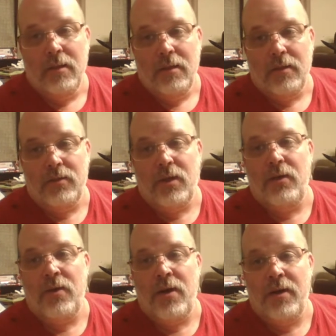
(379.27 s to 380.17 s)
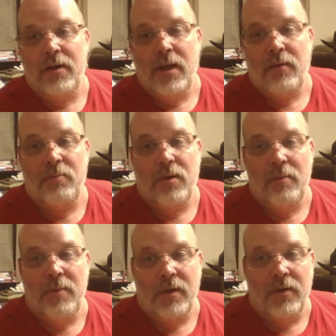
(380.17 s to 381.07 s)
I saw you on here. That would
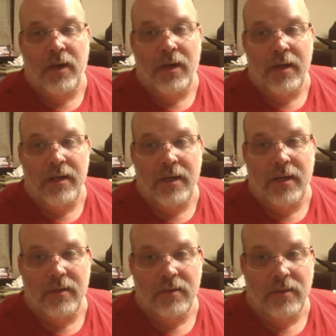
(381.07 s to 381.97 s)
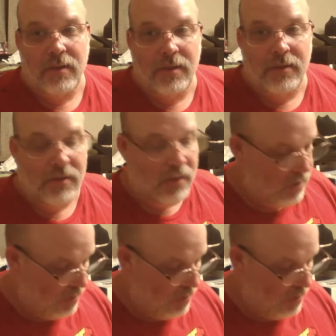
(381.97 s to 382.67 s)
probably be a great idea. Is that